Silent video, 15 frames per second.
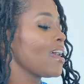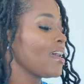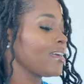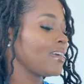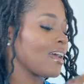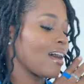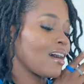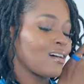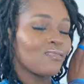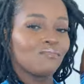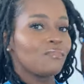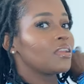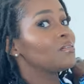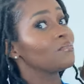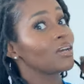Yeah,
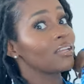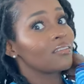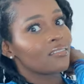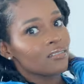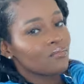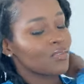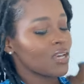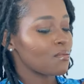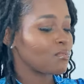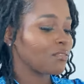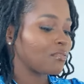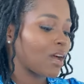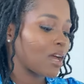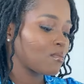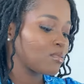minimalism type of
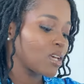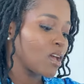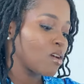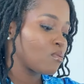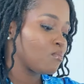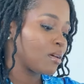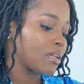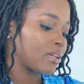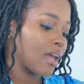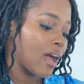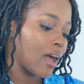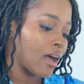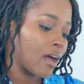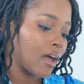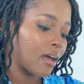vibes. But
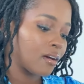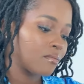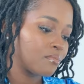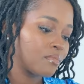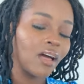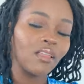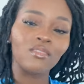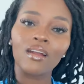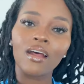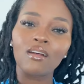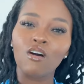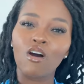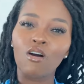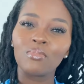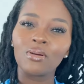yeah, I thought I'd
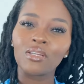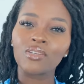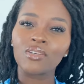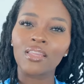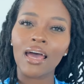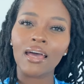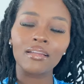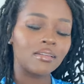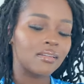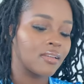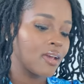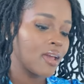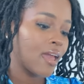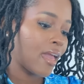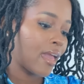hop into that
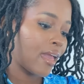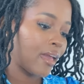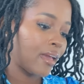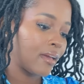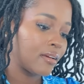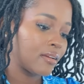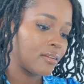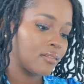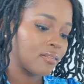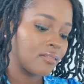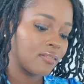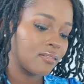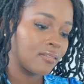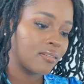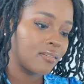
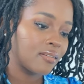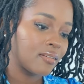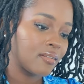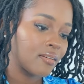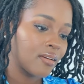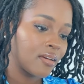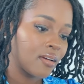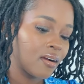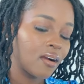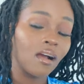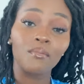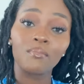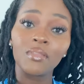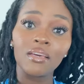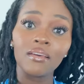and
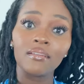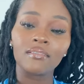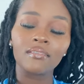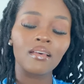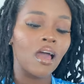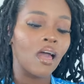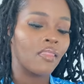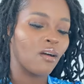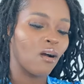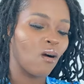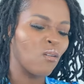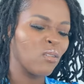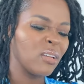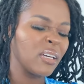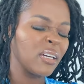cut these. The
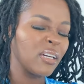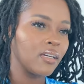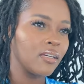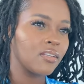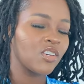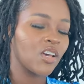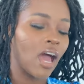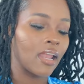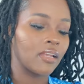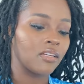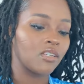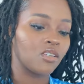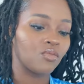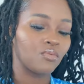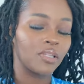only
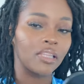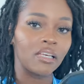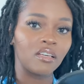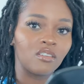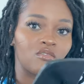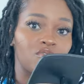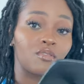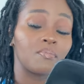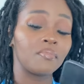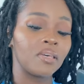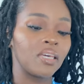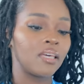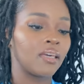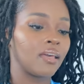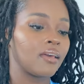challenge with these for
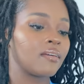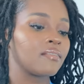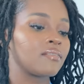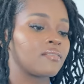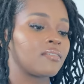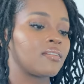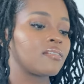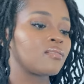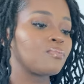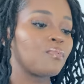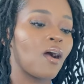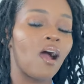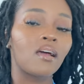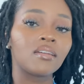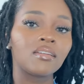me is this
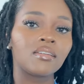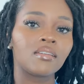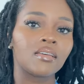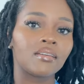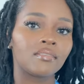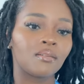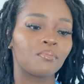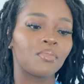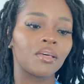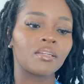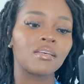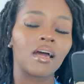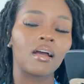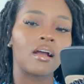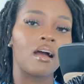part is a bit
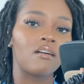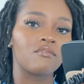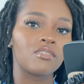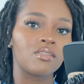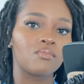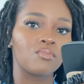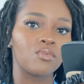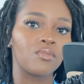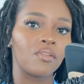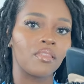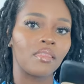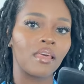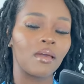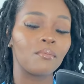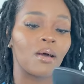uncomfortable
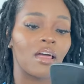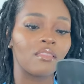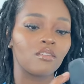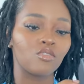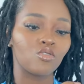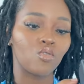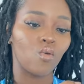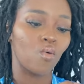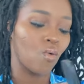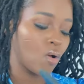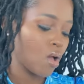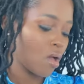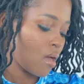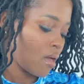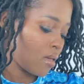there by the toe.
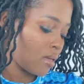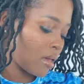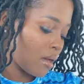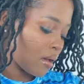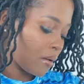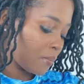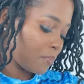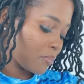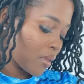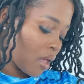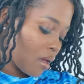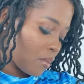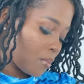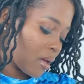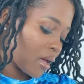Yeah,
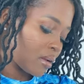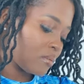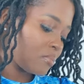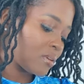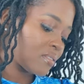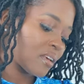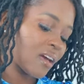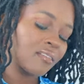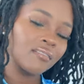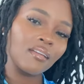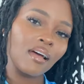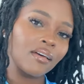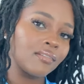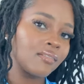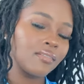but besides
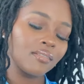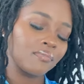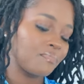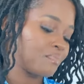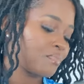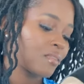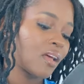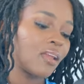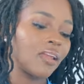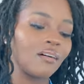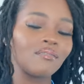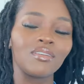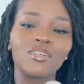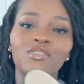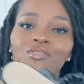that,
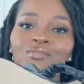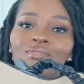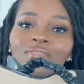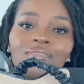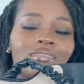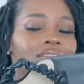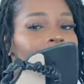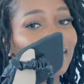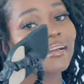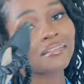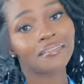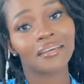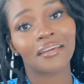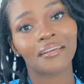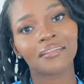lovely shoes, like I
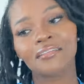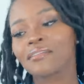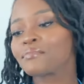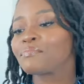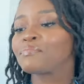said.